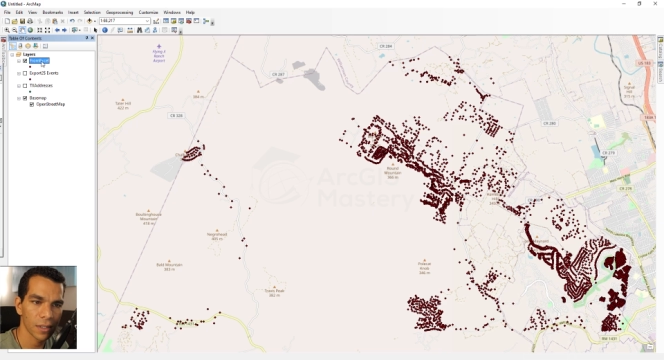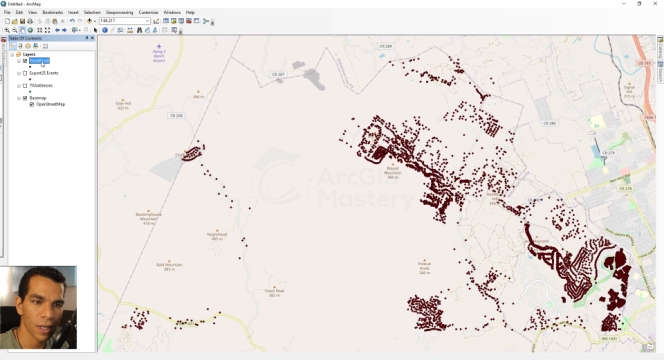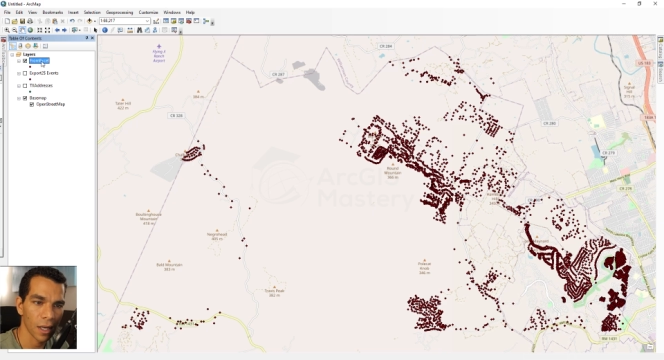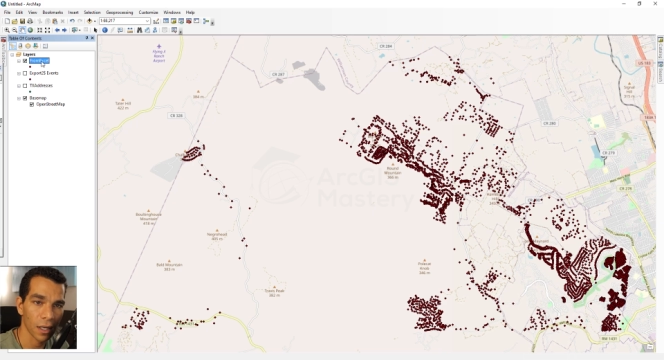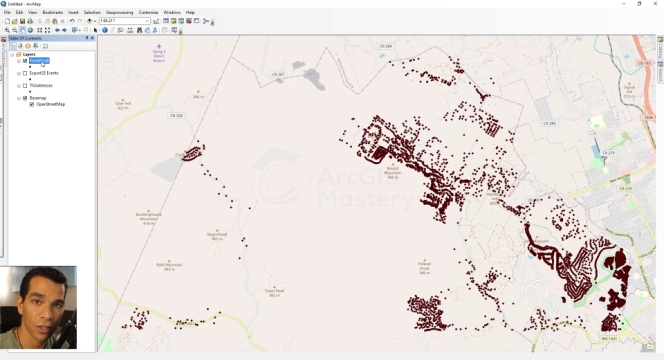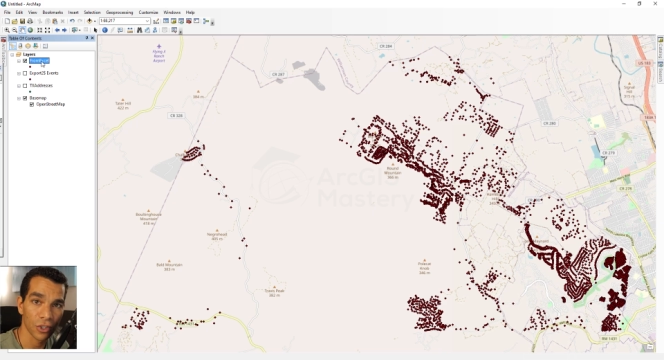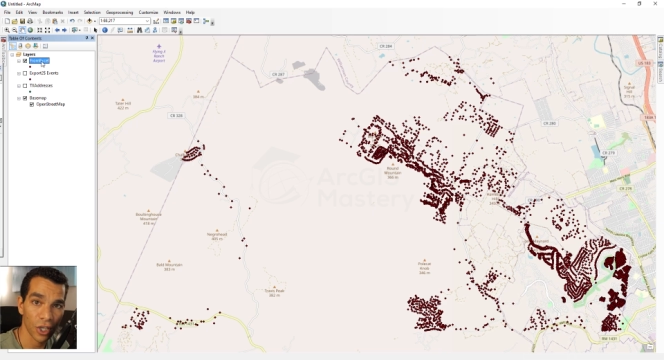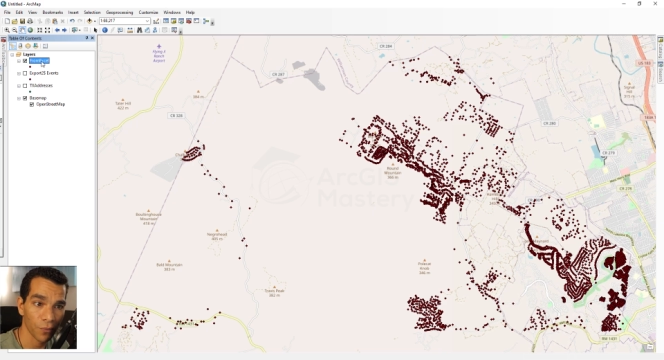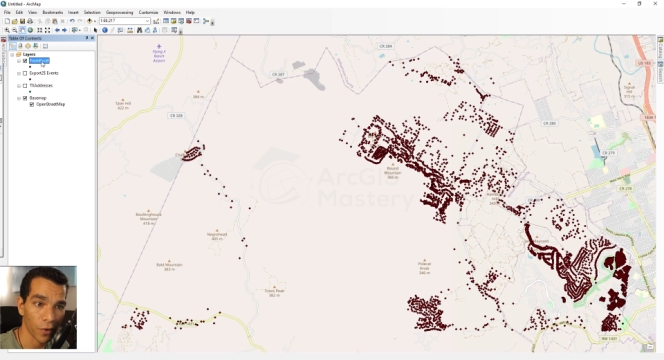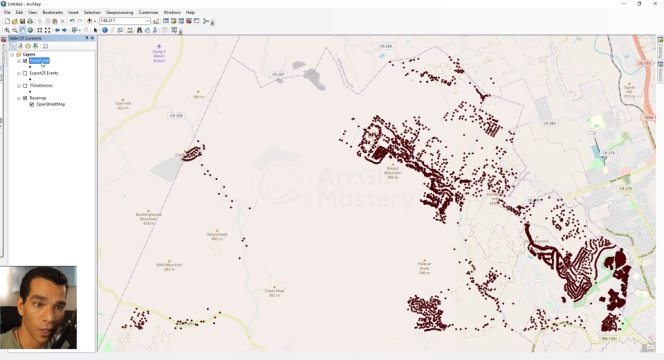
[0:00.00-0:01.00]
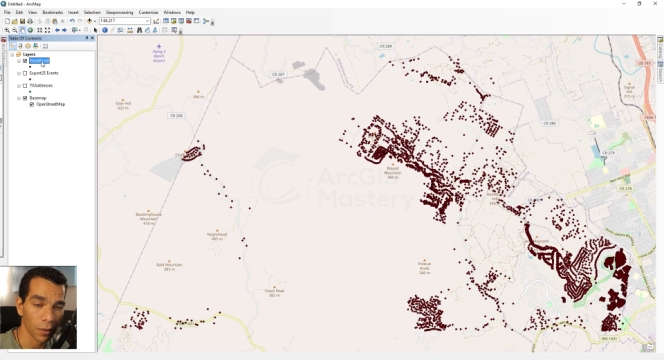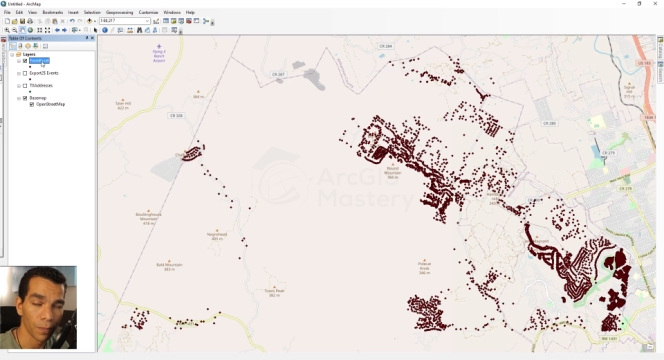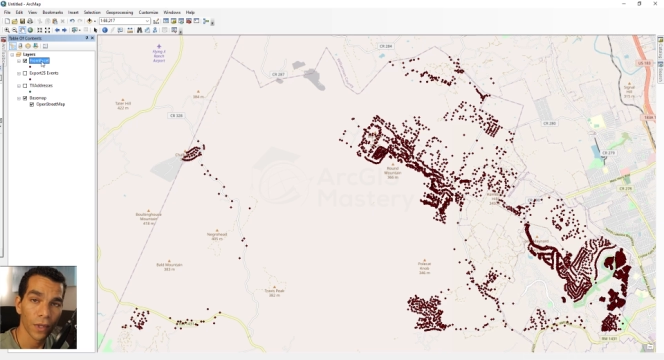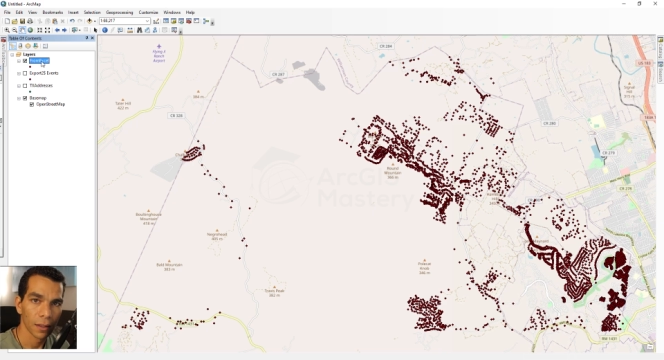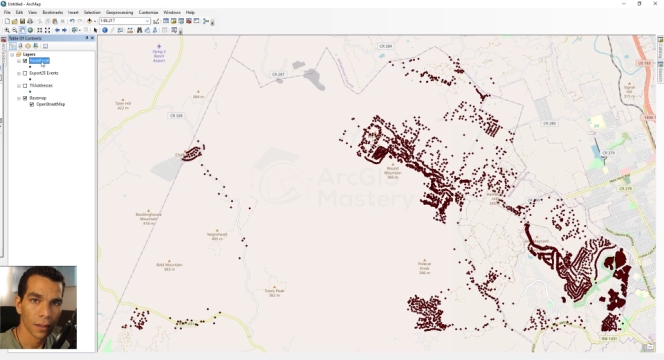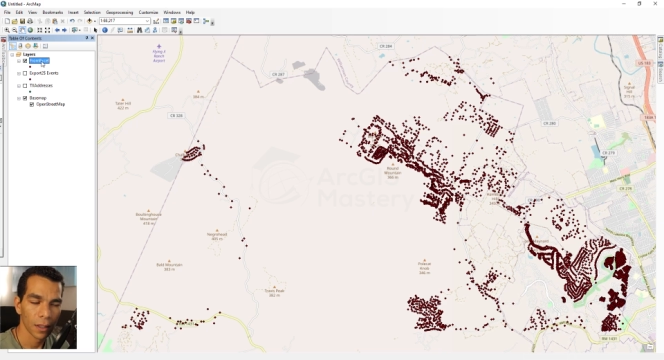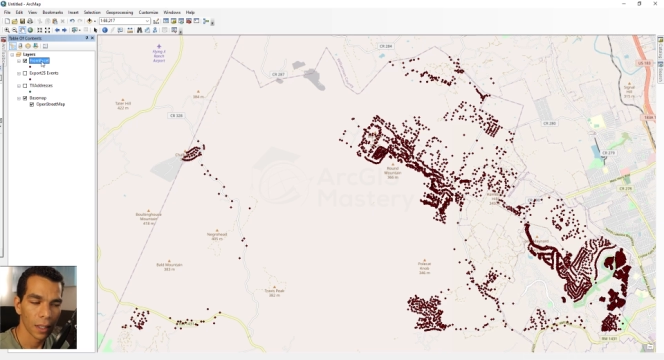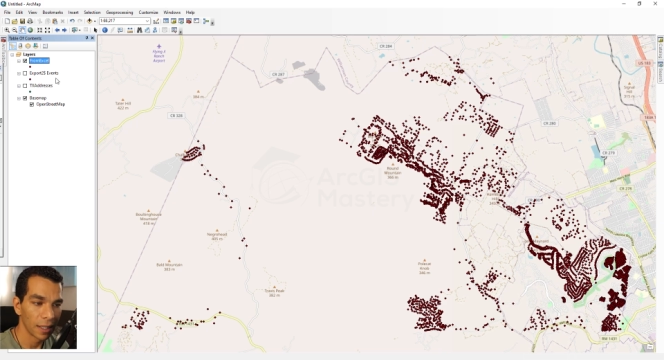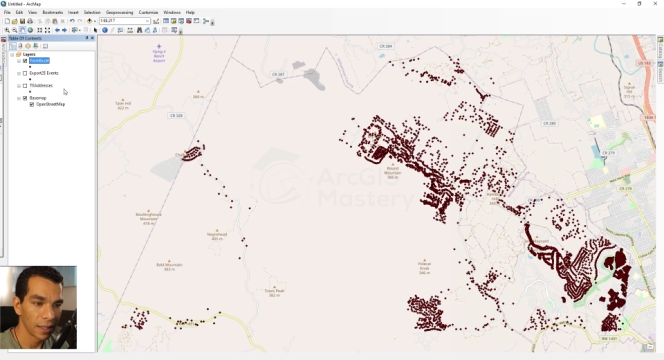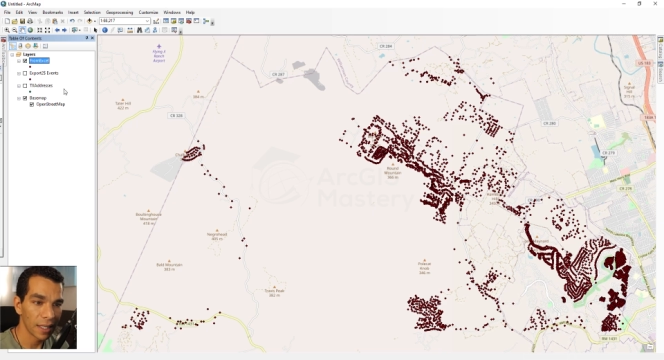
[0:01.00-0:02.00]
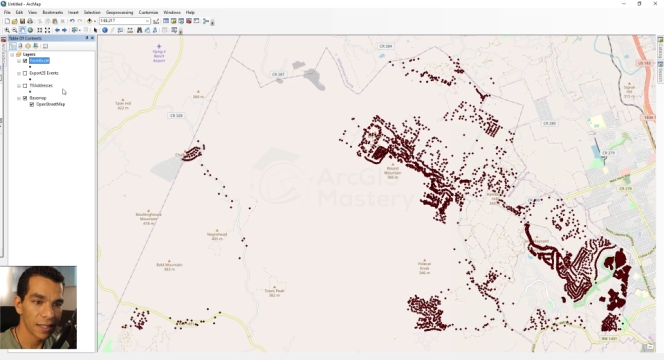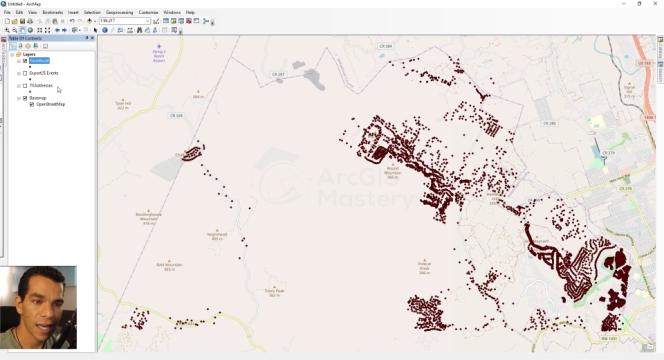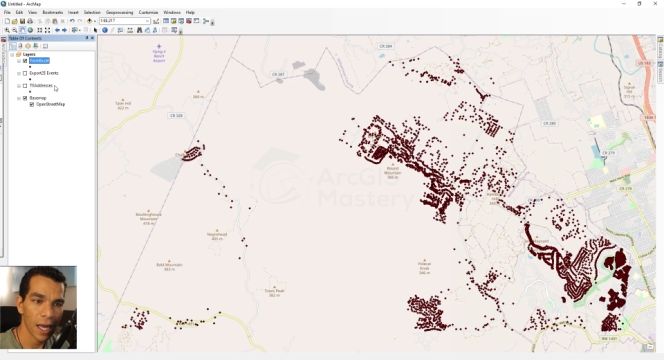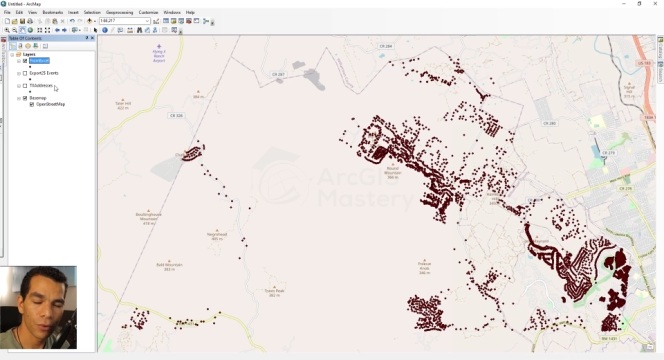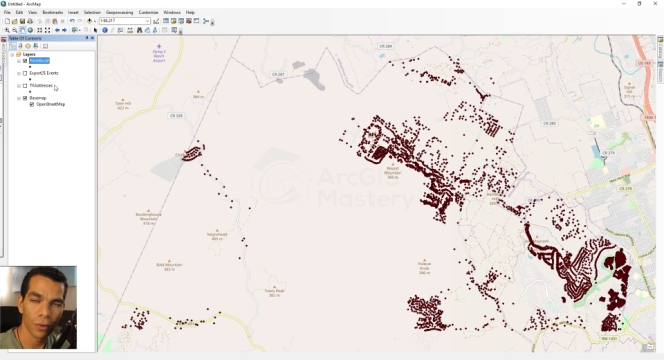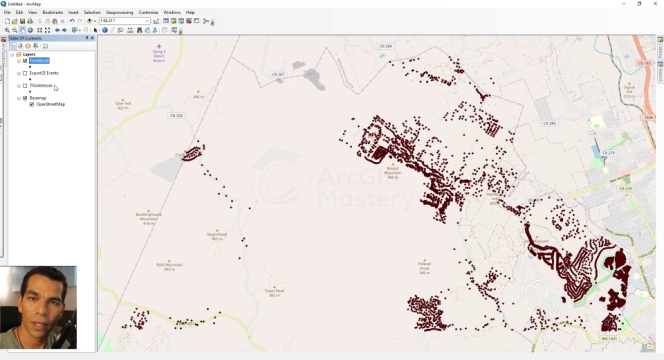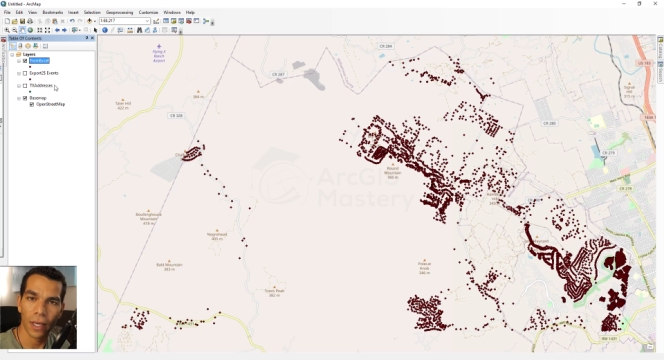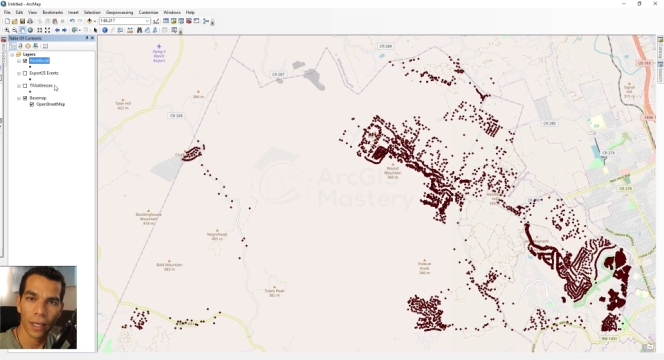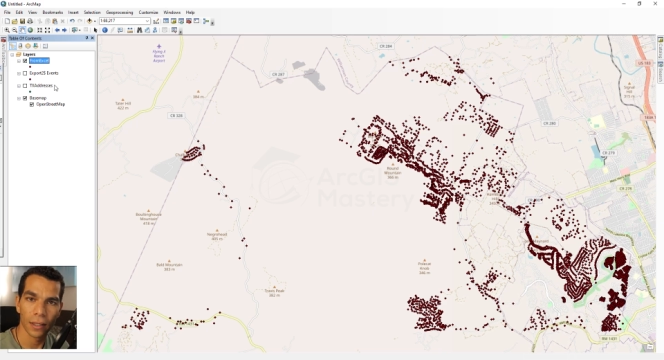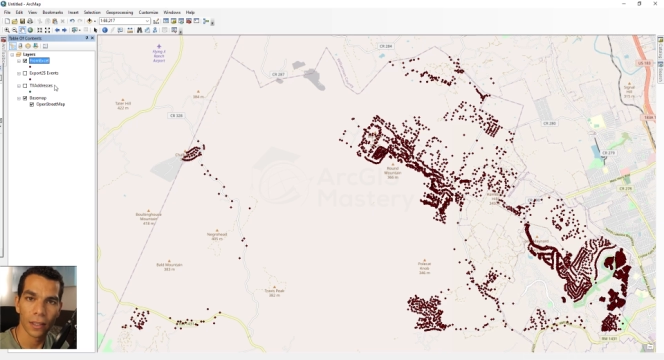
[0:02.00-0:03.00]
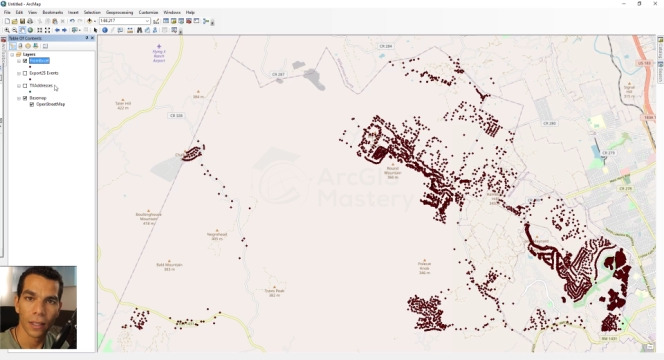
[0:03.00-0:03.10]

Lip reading: a shapefile. And that's how you can